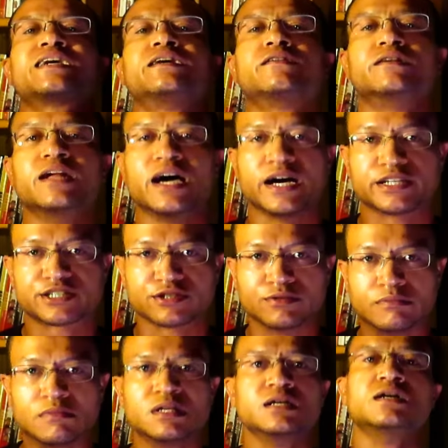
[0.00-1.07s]
International.
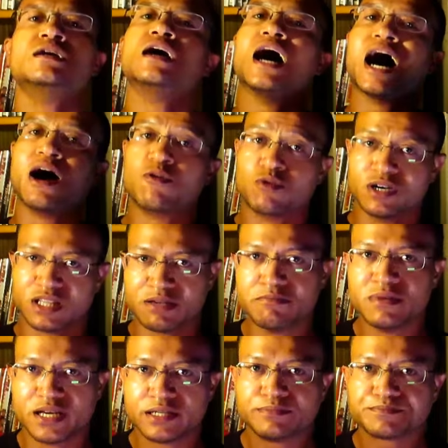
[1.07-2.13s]
I will
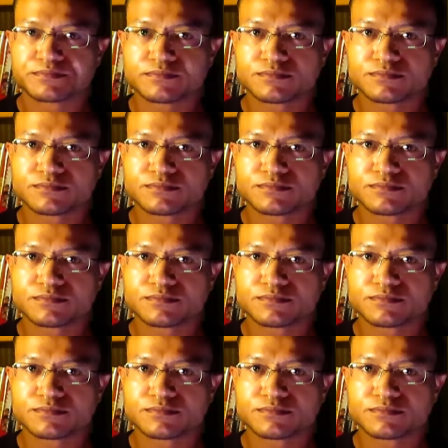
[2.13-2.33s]
admit,